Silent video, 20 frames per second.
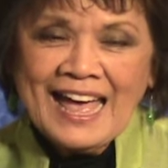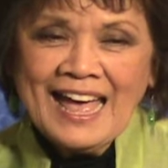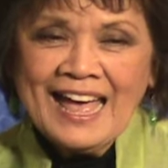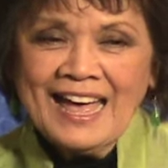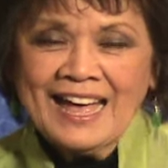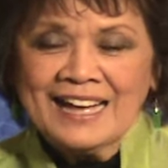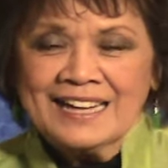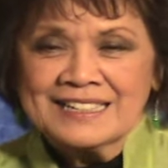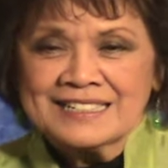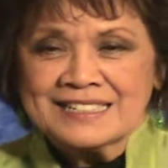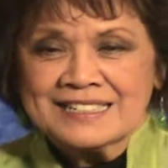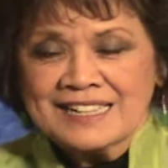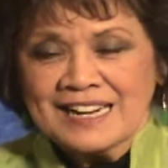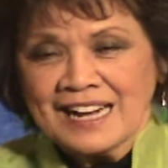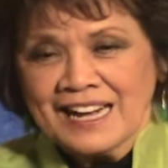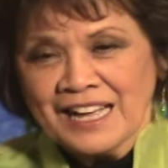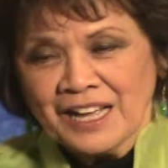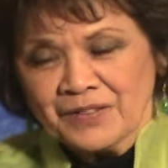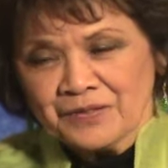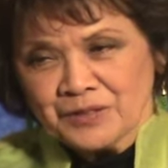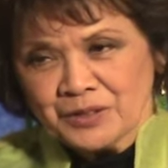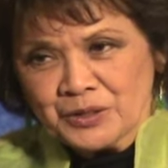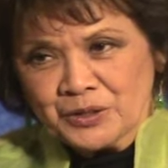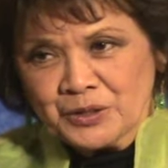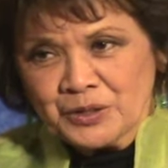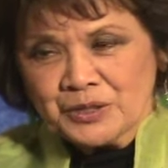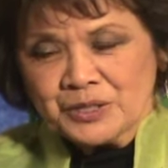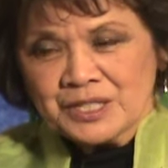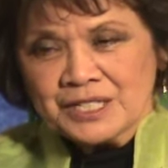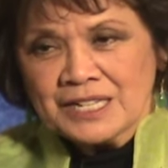And I have
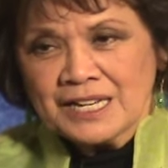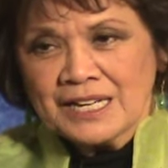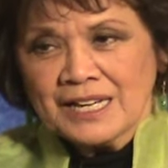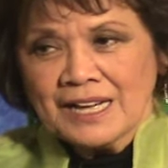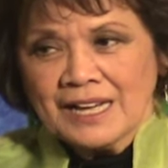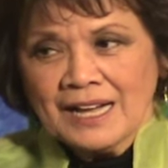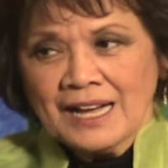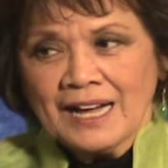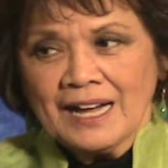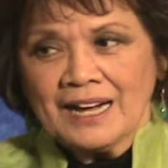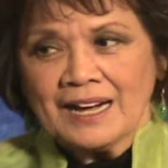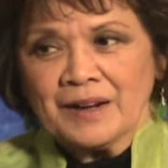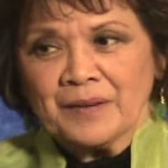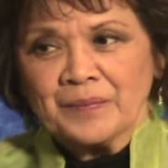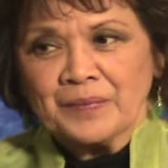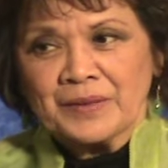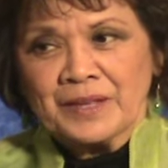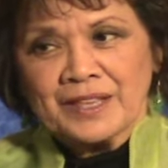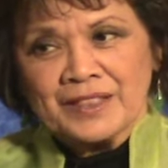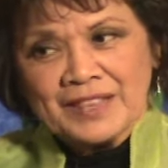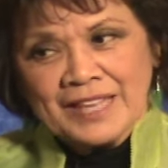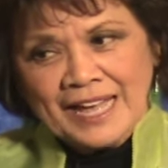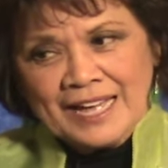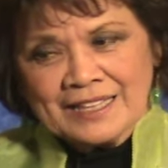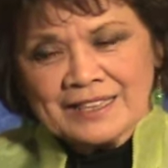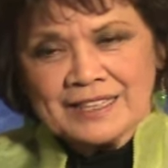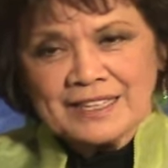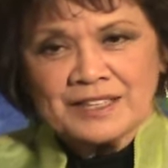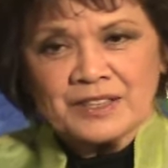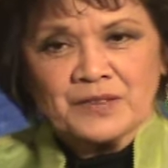learned
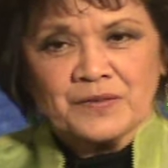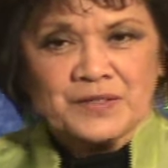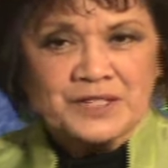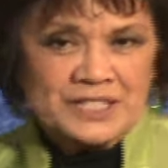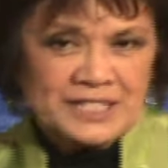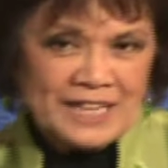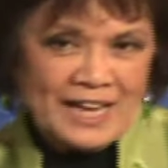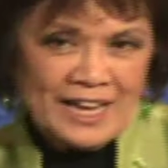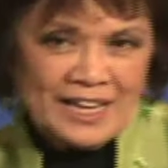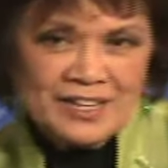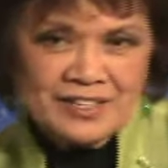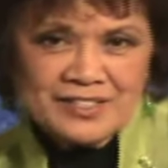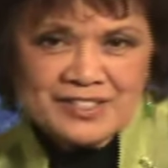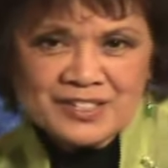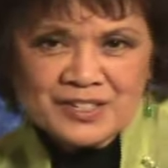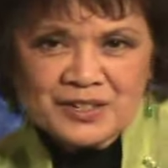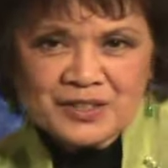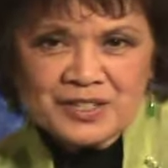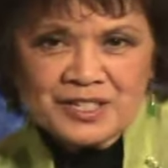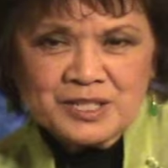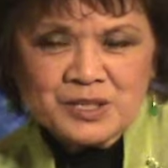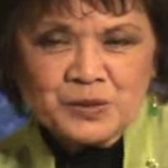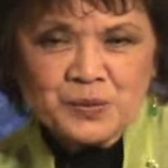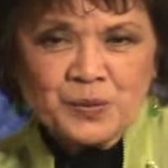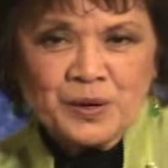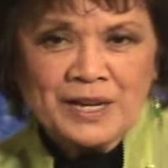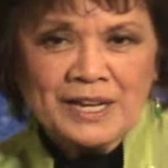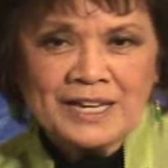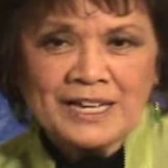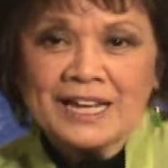that the Visayans are this
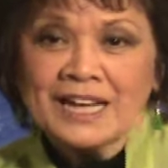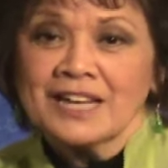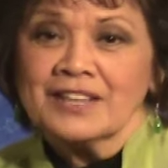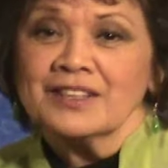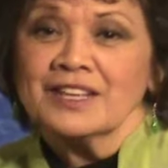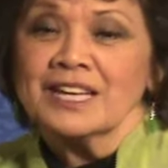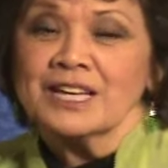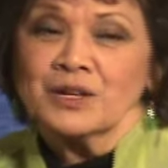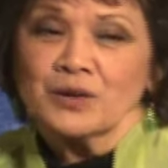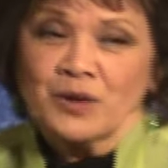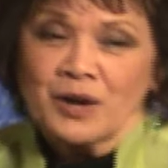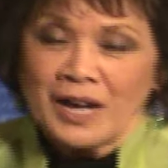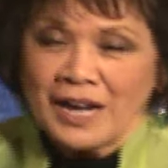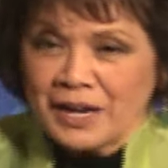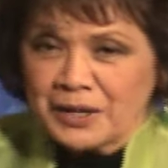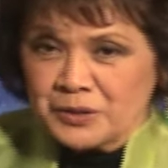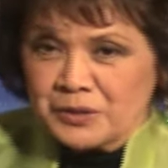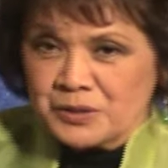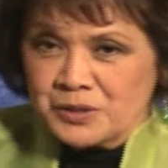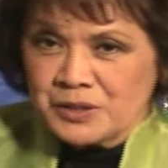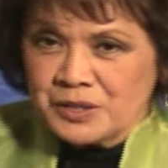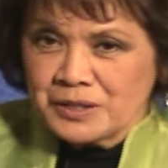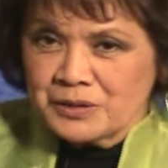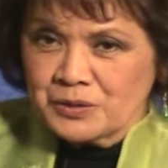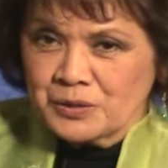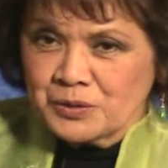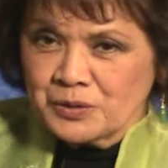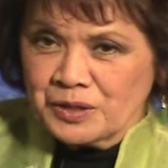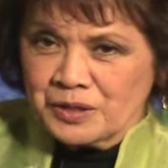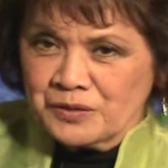way, the Ilocanos
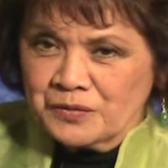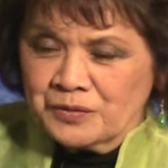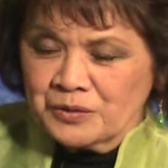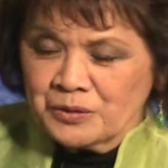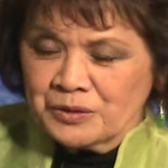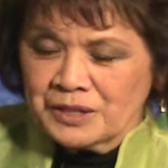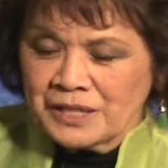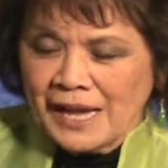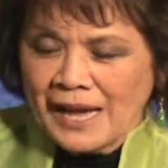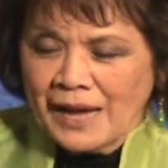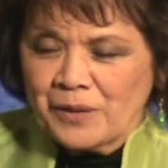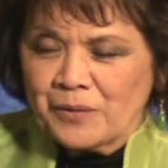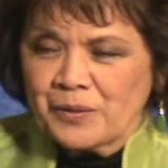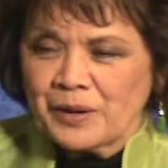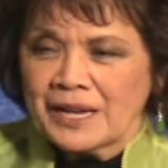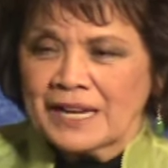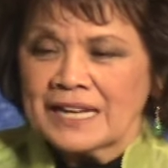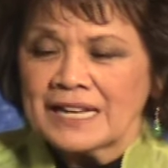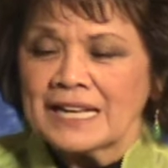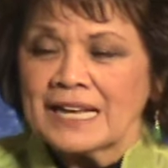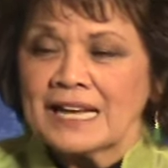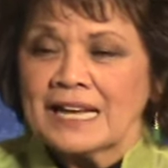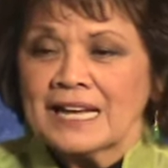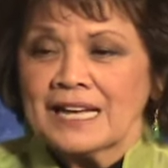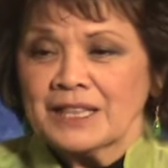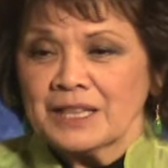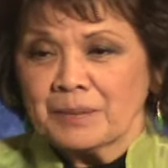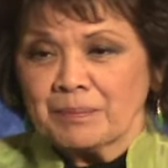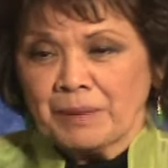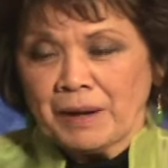do their food that way,
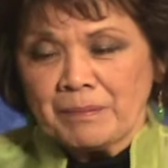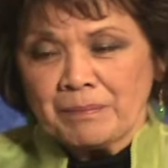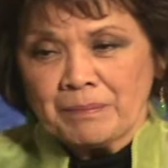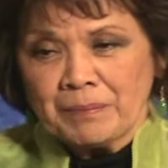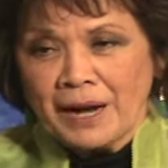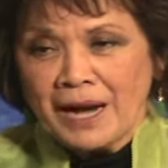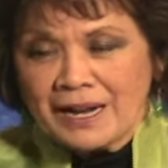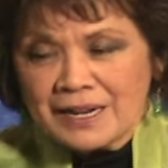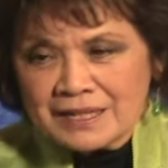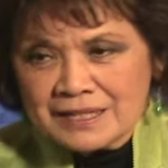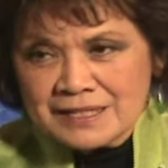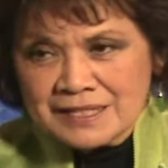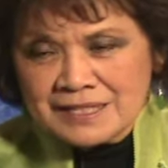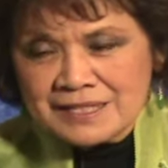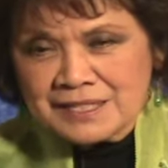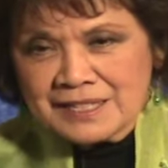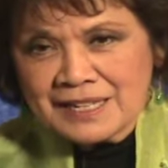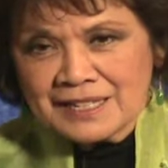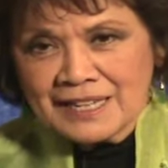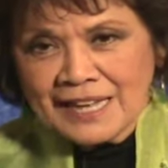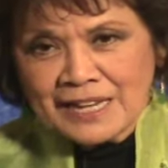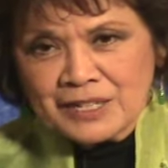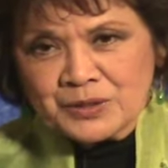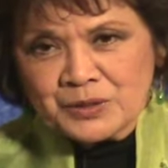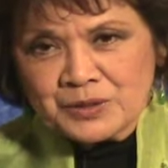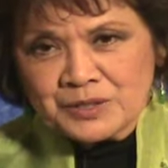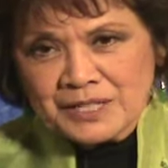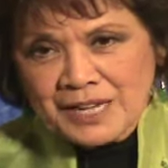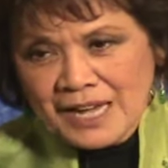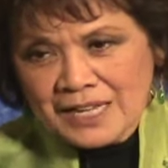the Pampangans like
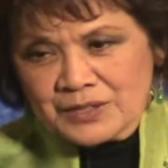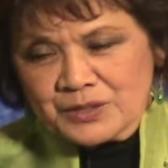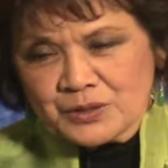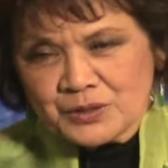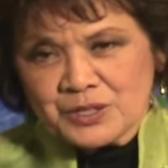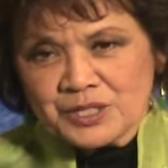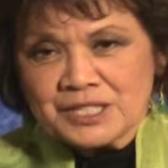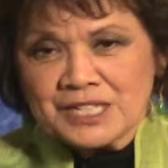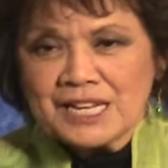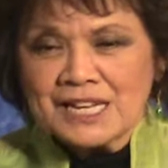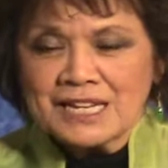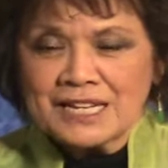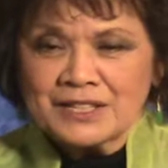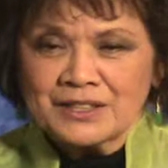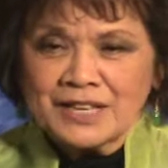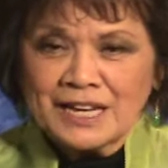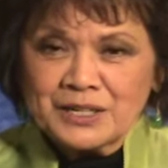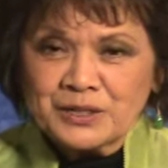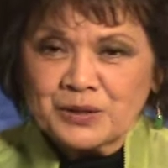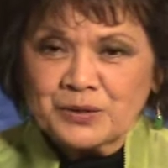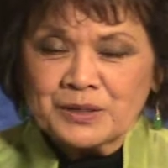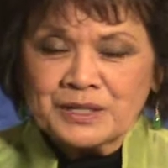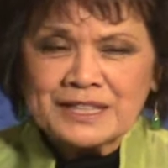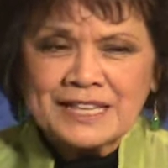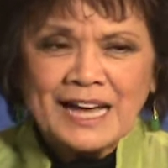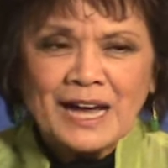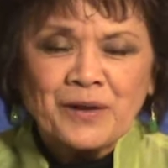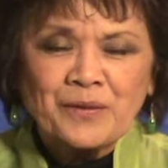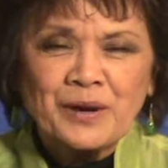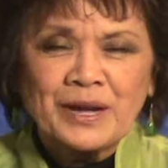to dance or sing and they do it
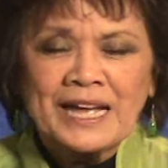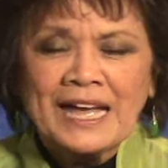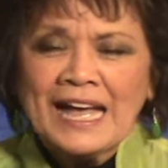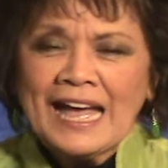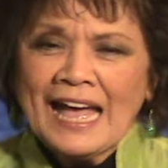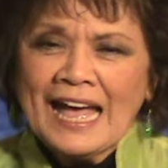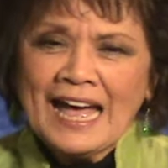that way.